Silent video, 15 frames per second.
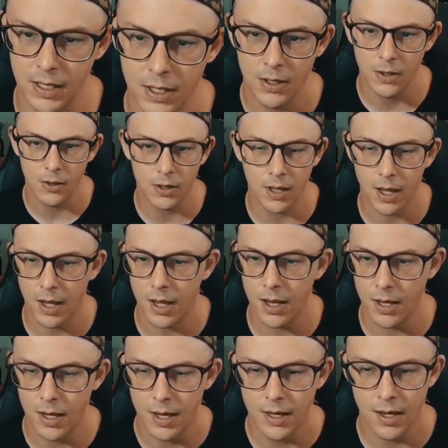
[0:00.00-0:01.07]
Okay,
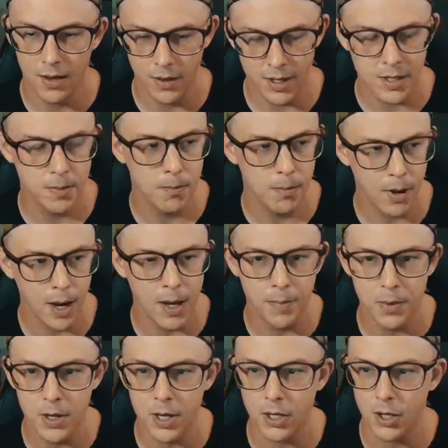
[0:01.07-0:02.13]
now this might
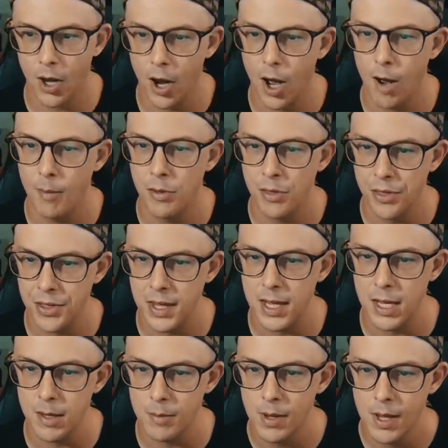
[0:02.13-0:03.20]
be a common
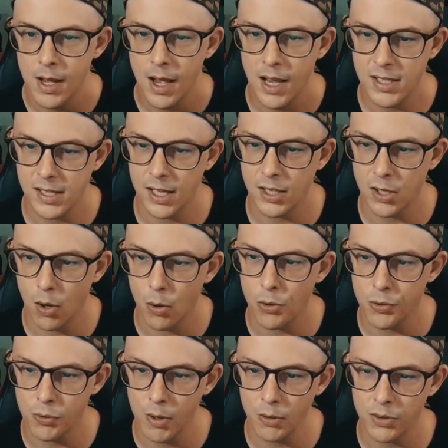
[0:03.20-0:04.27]
theme as I go
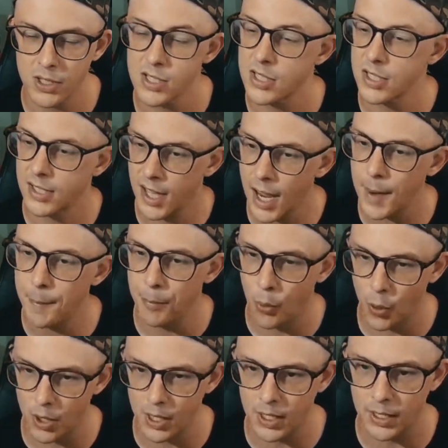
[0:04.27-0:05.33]
throughout this
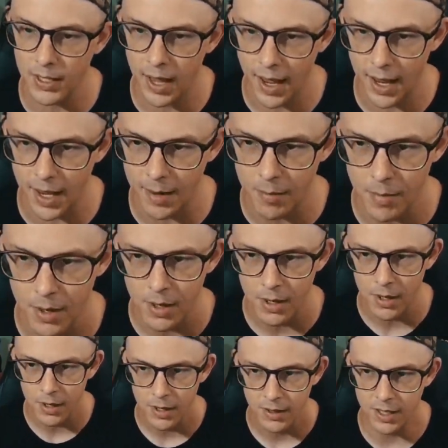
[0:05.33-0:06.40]
skateboarding game
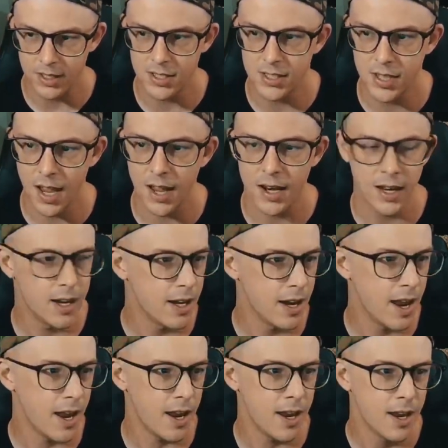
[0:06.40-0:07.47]
that's set in
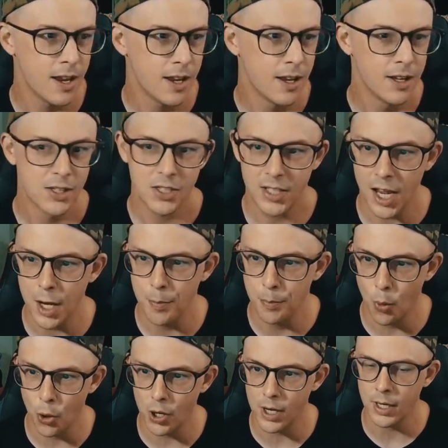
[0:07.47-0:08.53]
a
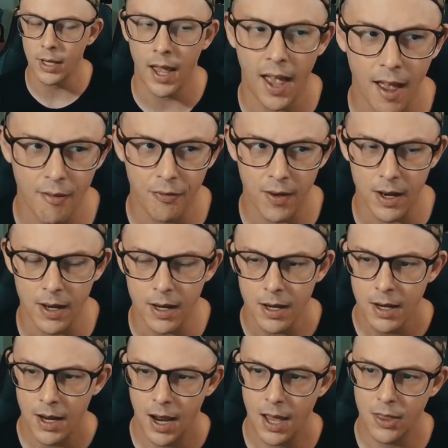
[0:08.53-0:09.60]
skateboarding heaven,
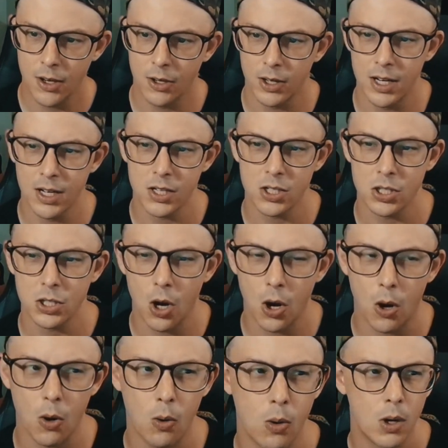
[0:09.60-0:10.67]
and there is
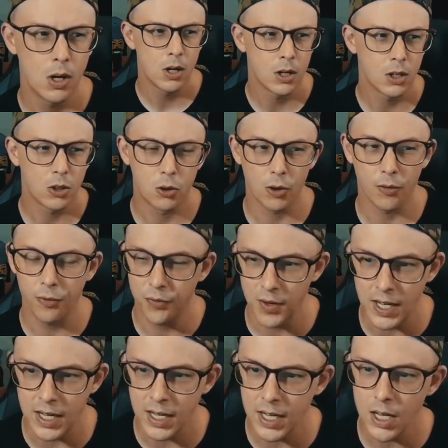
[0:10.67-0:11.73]
no
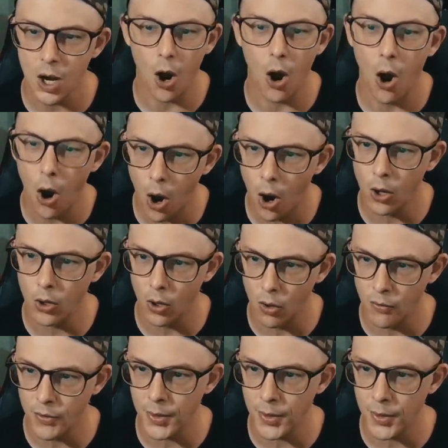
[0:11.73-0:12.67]
graffiti all over the